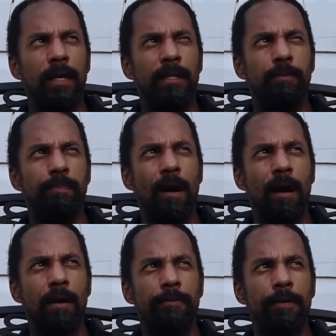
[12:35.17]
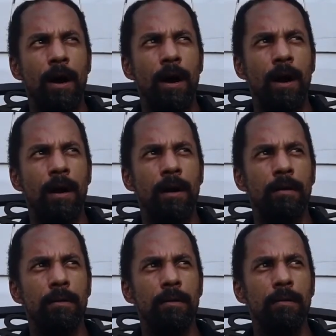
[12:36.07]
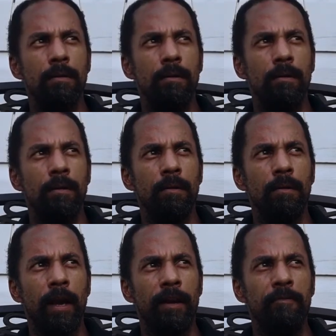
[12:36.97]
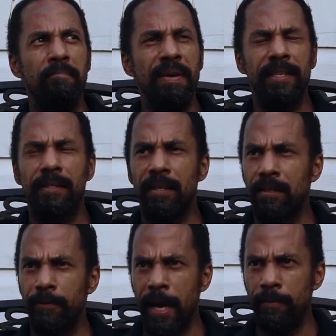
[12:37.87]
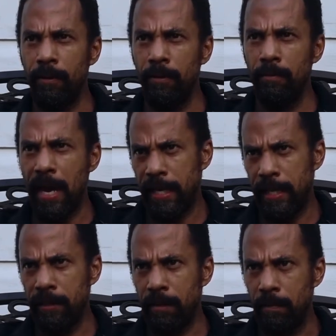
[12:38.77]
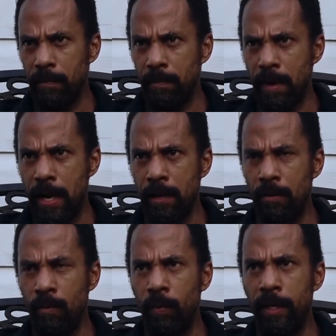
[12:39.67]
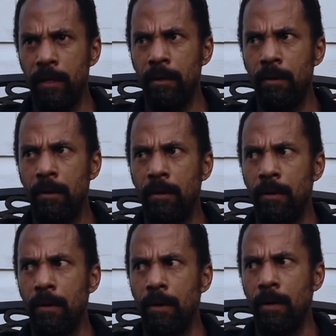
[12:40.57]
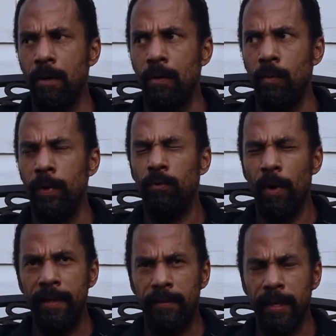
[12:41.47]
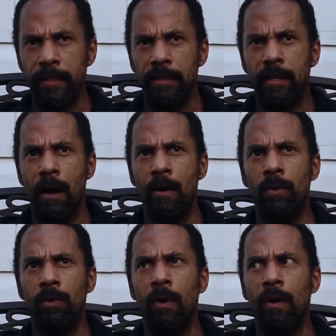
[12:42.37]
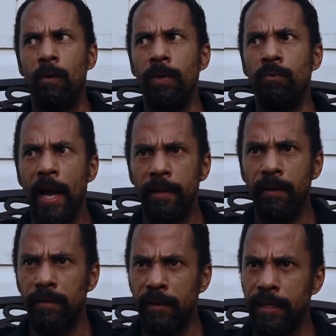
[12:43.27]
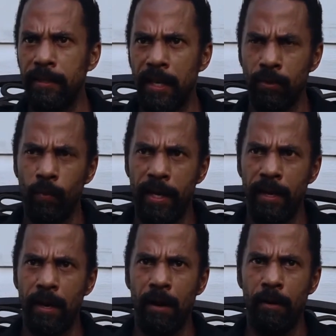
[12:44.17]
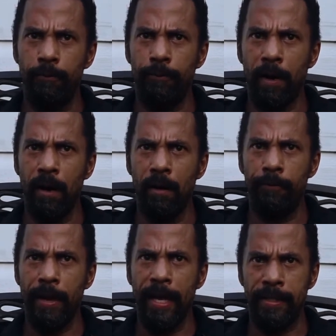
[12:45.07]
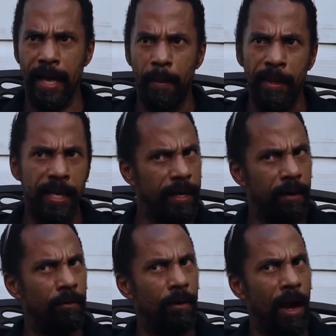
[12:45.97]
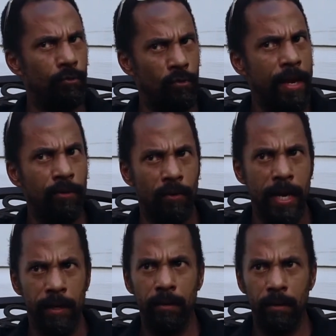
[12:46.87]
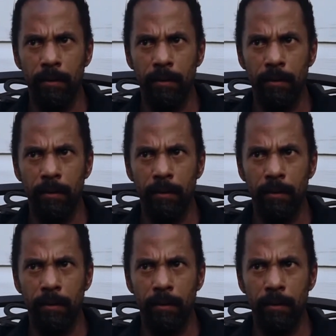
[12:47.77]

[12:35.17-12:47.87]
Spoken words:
it is part of our kind of basic survival mechanism, right? We write things down, or we render things as a way of examining and rendering